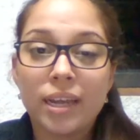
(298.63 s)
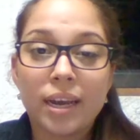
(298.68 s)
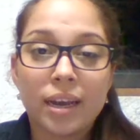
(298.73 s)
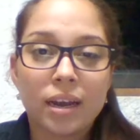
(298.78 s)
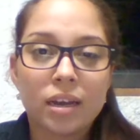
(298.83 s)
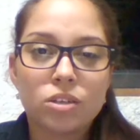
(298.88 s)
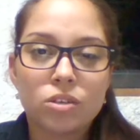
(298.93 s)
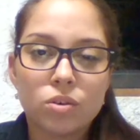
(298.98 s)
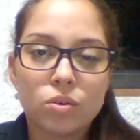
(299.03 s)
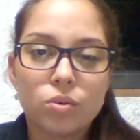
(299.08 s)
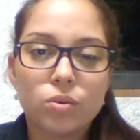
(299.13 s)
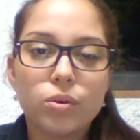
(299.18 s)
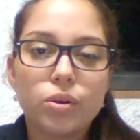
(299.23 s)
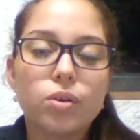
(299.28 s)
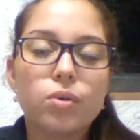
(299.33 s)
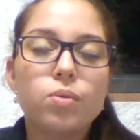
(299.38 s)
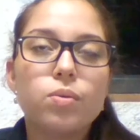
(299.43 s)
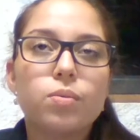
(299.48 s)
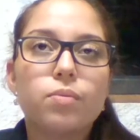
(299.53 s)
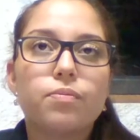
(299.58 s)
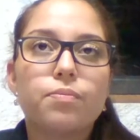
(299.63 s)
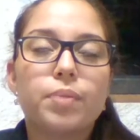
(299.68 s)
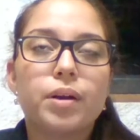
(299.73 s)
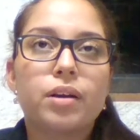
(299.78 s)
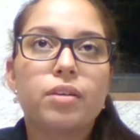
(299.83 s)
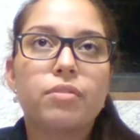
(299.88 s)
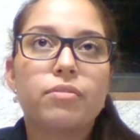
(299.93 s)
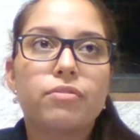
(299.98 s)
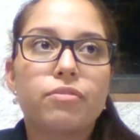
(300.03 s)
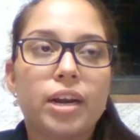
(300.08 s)
Like I told you,
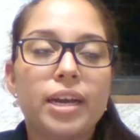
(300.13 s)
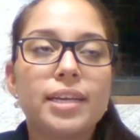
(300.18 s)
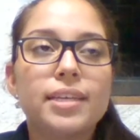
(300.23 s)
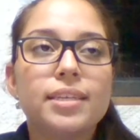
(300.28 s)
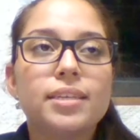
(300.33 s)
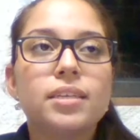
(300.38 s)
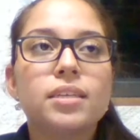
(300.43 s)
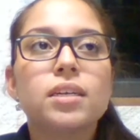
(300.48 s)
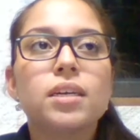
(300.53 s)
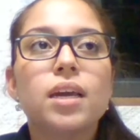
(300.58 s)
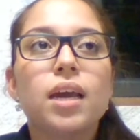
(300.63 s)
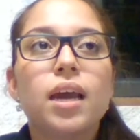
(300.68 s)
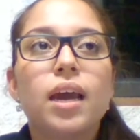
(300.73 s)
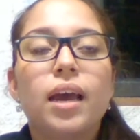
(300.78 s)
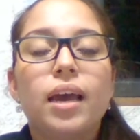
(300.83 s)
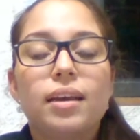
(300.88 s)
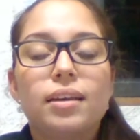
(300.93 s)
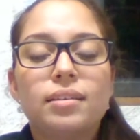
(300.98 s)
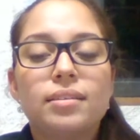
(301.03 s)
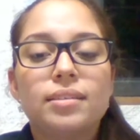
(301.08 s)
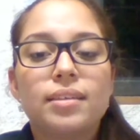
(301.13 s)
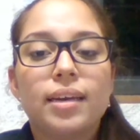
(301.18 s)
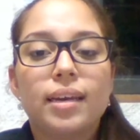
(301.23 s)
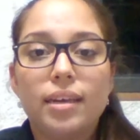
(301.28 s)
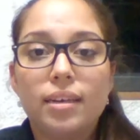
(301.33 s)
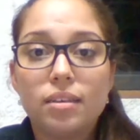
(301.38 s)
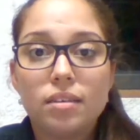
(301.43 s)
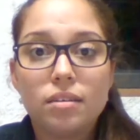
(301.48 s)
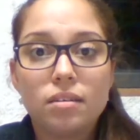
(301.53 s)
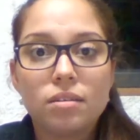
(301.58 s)
paraphrasing is the
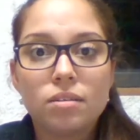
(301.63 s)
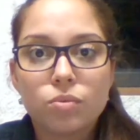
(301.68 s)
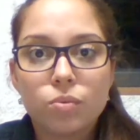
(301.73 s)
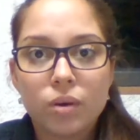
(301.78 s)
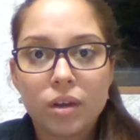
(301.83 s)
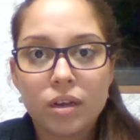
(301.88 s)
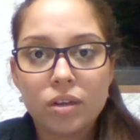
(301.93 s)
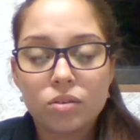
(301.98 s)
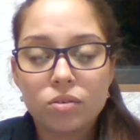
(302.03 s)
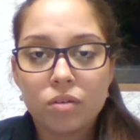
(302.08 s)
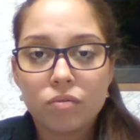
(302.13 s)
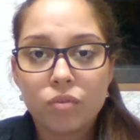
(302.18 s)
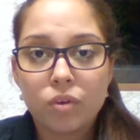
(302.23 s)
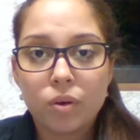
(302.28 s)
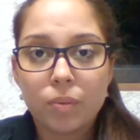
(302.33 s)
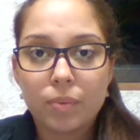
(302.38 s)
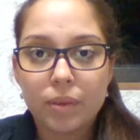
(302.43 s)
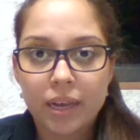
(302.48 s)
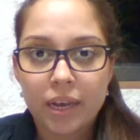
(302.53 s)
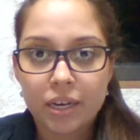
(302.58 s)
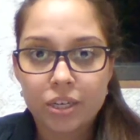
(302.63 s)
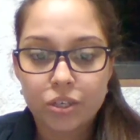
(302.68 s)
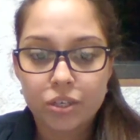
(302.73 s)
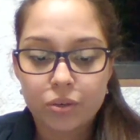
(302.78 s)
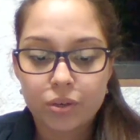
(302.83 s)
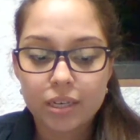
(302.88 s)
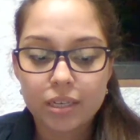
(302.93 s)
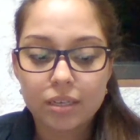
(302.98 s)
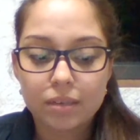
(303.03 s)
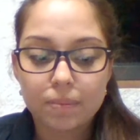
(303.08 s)
easiest way to avoid
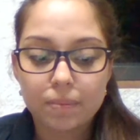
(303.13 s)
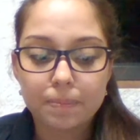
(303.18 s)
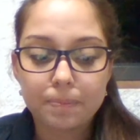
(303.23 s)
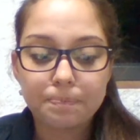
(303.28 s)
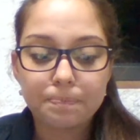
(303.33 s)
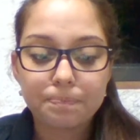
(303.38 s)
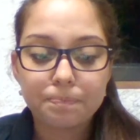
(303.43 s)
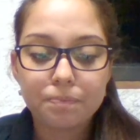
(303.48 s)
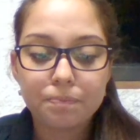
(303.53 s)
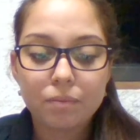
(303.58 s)
plagiarism.